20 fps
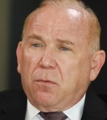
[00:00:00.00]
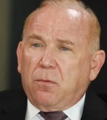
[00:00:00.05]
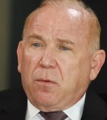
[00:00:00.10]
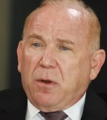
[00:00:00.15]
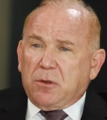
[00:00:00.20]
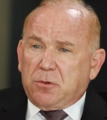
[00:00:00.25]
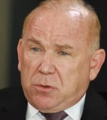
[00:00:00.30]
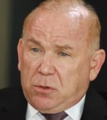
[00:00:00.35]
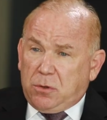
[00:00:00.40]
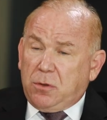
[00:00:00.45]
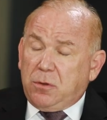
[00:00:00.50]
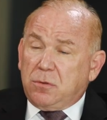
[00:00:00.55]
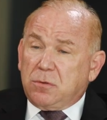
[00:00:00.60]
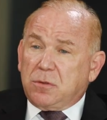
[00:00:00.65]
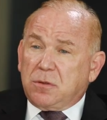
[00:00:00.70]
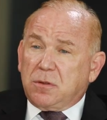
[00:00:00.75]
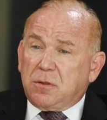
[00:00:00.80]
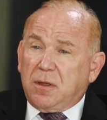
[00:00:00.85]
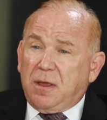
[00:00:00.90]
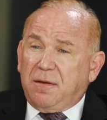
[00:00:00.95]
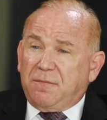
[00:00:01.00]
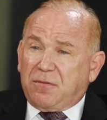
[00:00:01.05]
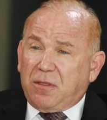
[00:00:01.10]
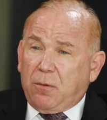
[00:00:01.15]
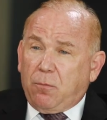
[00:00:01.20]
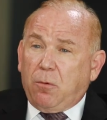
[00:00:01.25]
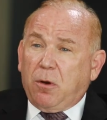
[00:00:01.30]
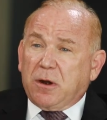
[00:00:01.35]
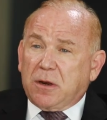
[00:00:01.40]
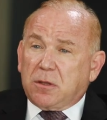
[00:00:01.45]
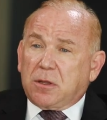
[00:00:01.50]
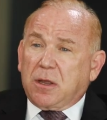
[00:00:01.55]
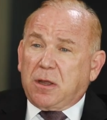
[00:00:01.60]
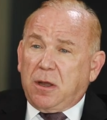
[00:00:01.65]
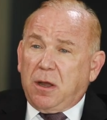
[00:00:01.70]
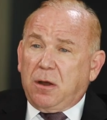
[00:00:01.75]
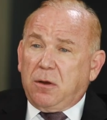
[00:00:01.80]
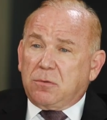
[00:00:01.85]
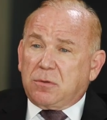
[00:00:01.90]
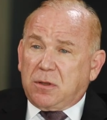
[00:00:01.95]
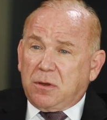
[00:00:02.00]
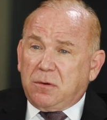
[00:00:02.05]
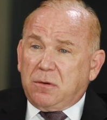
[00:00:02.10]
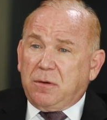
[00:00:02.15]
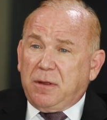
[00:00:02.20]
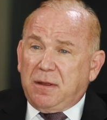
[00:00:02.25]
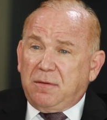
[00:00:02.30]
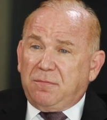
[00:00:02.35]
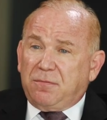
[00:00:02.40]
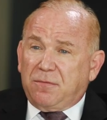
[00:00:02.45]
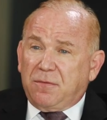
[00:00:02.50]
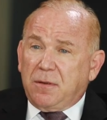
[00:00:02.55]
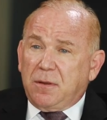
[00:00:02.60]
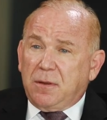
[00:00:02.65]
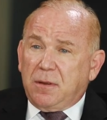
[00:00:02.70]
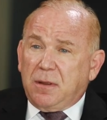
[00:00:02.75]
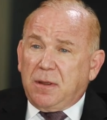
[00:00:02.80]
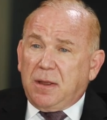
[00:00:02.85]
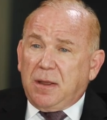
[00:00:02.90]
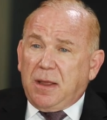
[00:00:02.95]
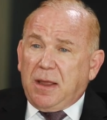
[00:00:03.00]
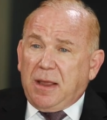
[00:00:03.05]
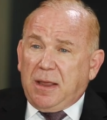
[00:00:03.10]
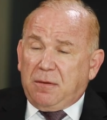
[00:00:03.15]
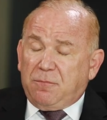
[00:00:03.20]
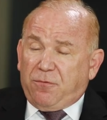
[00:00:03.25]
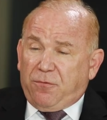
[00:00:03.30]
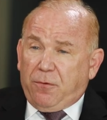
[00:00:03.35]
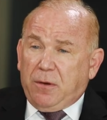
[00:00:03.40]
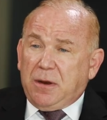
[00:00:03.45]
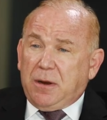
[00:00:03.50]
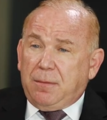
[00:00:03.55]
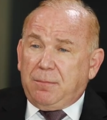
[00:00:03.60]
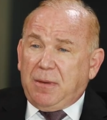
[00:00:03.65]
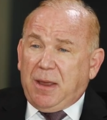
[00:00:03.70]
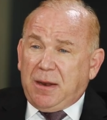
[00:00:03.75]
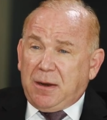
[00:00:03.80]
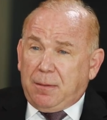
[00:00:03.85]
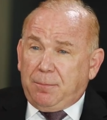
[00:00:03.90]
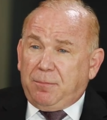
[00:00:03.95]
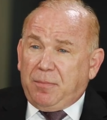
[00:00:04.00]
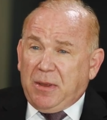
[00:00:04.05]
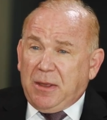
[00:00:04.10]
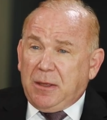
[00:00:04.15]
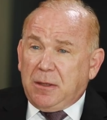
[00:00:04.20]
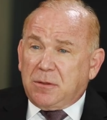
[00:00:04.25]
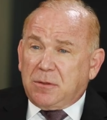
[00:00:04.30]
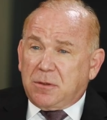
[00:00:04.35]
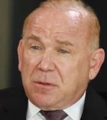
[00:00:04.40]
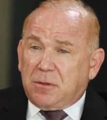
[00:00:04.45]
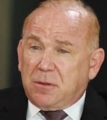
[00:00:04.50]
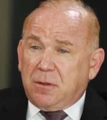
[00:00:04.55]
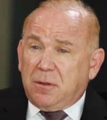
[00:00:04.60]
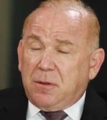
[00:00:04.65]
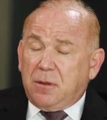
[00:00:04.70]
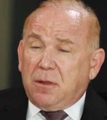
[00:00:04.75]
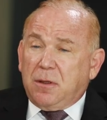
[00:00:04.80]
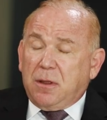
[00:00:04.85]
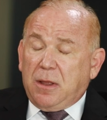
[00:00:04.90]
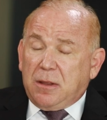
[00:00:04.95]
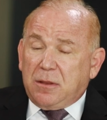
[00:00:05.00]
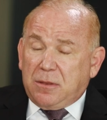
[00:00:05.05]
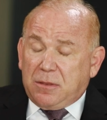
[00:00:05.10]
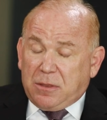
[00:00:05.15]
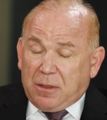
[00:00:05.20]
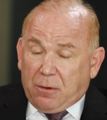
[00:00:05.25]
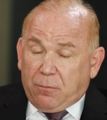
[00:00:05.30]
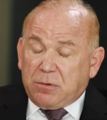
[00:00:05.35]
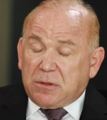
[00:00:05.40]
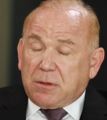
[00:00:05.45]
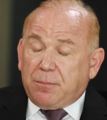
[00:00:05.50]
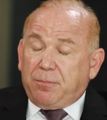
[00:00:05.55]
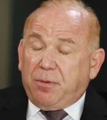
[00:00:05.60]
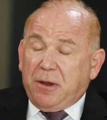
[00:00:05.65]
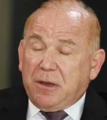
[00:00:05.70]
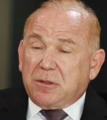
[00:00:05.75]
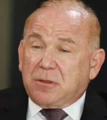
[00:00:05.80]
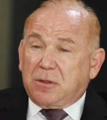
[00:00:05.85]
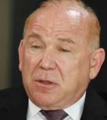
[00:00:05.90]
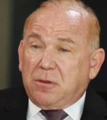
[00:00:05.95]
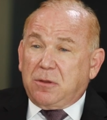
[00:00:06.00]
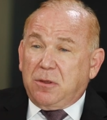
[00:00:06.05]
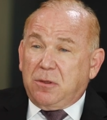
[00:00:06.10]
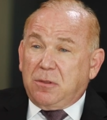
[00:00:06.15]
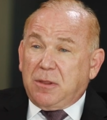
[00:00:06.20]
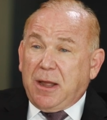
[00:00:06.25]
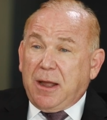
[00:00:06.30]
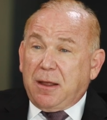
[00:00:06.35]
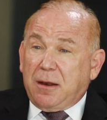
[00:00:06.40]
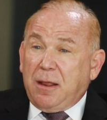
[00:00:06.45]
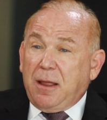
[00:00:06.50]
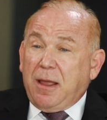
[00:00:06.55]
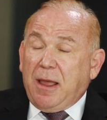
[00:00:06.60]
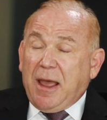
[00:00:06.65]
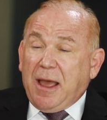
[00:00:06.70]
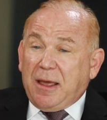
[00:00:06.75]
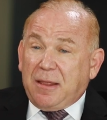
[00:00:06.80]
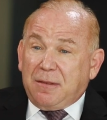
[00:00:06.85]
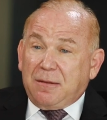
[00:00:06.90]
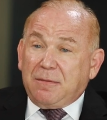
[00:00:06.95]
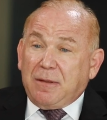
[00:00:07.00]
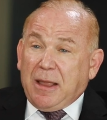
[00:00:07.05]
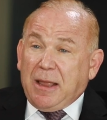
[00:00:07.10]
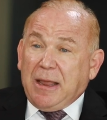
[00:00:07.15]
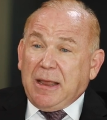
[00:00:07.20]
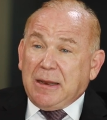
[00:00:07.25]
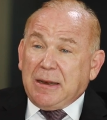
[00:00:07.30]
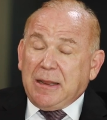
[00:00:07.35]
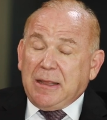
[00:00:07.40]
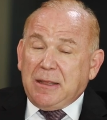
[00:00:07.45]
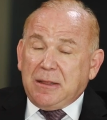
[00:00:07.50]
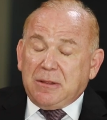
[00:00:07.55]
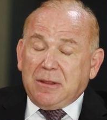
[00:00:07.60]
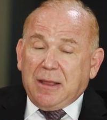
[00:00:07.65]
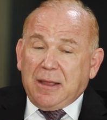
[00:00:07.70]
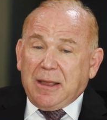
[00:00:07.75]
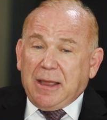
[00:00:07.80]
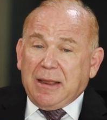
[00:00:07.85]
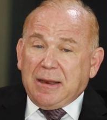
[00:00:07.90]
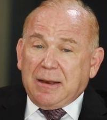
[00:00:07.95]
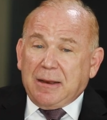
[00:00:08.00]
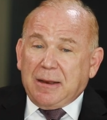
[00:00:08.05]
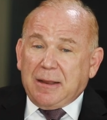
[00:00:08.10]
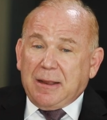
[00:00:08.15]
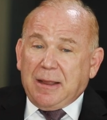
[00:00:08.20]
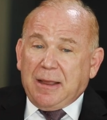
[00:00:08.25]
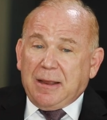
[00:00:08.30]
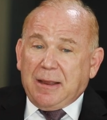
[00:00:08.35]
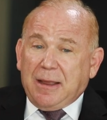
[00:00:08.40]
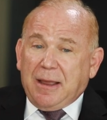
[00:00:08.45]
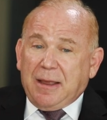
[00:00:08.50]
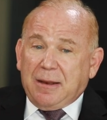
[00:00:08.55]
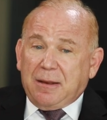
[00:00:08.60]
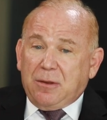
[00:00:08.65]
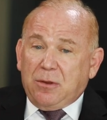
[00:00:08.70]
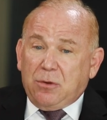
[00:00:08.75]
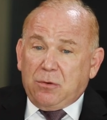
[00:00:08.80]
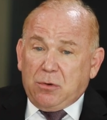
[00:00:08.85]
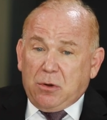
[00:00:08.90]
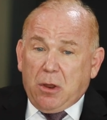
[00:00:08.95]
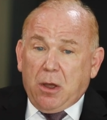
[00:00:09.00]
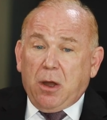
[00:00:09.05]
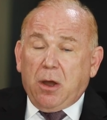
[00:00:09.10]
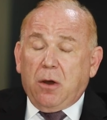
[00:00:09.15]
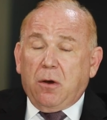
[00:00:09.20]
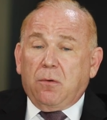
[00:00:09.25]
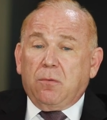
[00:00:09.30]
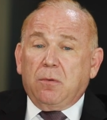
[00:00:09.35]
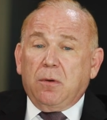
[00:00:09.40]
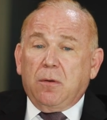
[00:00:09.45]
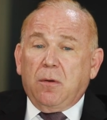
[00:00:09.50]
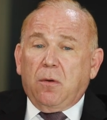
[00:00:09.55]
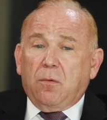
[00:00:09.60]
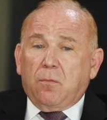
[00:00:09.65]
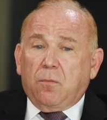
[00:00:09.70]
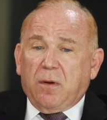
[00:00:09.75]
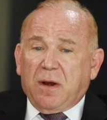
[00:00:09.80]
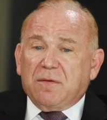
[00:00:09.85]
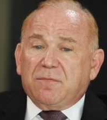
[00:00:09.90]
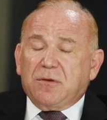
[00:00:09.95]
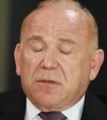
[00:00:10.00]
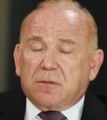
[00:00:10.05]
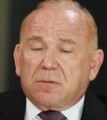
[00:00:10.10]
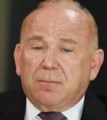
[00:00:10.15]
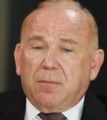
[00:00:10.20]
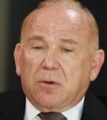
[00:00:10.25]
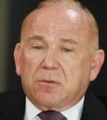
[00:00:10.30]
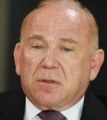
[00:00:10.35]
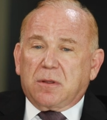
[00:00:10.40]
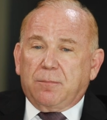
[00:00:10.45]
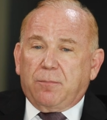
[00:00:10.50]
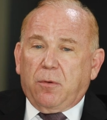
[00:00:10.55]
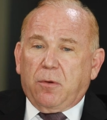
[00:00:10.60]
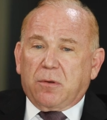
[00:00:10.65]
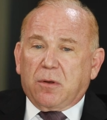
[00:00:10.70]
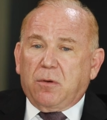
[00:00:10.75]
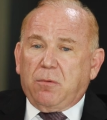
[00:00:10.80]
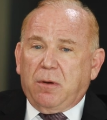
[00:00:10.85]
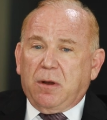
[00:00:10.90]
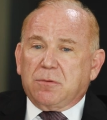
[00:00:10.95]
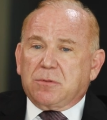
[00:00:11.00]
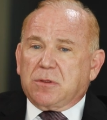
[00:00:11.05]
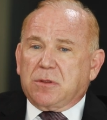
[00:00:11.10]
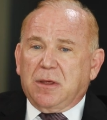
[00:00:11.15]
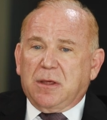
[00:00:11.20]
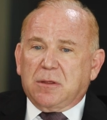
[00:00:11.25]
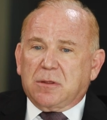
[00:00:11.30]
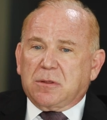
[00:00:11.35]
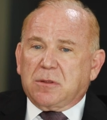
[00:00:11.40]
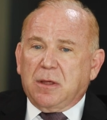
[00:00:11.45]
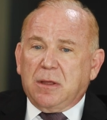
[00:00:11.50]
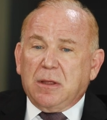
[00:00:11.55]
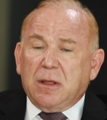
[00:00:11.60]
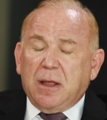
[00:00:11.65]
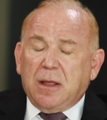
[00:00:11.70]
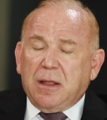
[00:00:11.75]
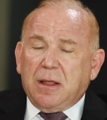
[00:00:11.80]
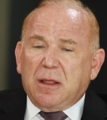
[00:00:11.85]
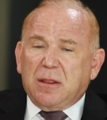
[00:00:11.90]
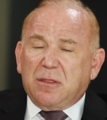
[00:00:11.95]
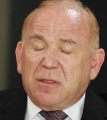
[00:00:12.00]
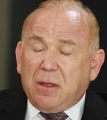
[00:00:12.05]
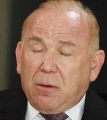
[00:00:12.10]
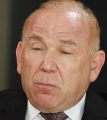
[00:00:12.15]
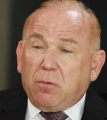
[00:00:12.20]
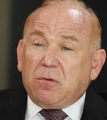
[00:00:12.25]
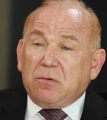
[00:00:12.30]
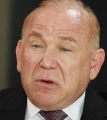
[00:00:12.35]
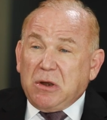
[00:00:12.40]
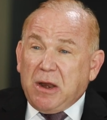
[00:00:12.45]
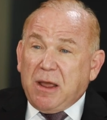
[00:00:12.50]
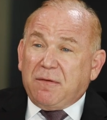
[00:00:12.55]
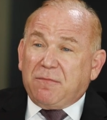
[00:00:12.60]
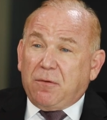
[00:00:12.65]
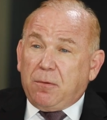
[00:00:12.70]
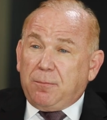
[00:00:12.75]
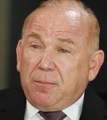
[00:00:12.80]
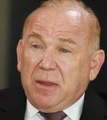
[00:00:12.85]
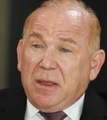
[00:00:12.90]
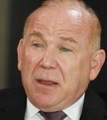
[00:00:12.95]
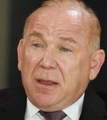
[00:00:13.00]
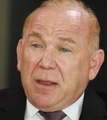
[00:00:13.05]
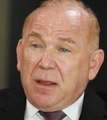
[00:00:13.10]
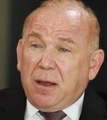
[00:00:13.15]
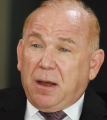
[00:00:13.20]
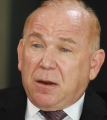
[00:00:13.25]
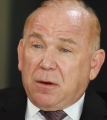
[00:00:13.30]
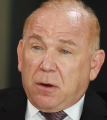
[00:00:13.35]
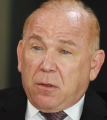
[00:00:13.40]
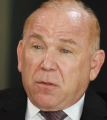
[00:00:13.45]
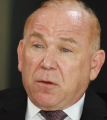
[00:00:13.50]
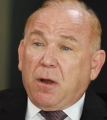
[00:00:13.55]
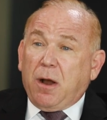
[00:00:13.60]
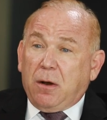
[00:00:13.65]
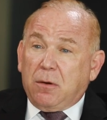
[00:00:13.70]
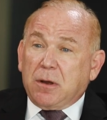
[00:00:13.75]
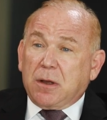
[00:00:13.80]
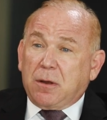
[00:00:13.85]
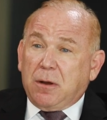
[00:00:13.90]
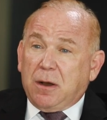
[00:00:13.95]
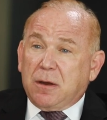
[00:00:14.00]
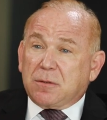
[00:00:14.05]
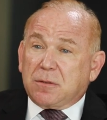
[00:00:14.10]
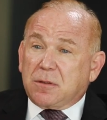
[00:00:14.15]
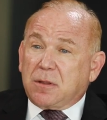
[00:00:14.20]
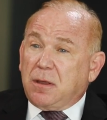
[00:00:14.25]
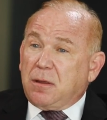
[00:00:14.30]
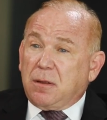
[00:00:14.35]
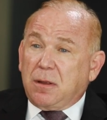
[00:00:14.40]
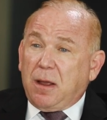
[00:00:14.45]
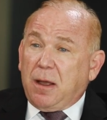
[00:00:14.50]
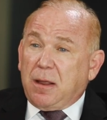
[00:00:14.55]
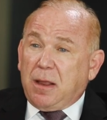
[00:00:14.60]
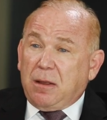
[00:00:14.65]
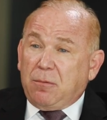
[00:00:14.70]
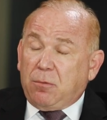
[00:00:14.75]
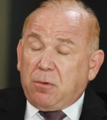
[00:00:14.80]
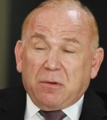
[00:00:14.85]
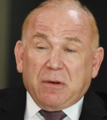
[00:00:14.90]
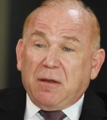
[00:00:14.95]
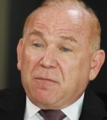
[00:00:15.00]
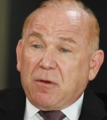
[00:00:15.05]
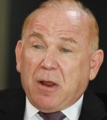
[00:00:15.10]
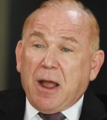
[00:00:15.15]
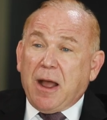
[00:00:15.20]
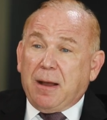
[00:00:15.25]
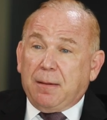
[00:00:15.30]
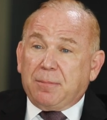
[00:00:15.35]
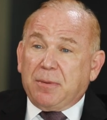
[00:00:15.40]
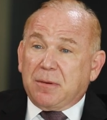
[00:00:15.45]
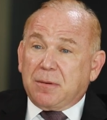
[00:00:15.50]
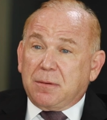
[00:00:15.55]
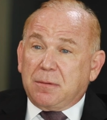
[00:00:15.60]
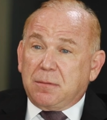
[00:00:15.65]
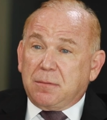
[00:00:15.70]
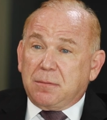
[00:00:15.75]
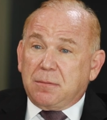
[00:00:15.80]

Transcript: where Jews, if they wanted to go to live in freedom and in peace, there was a place to do that. And you know, one of his most important quotes is, there will never be another Holocaust. It will never happen.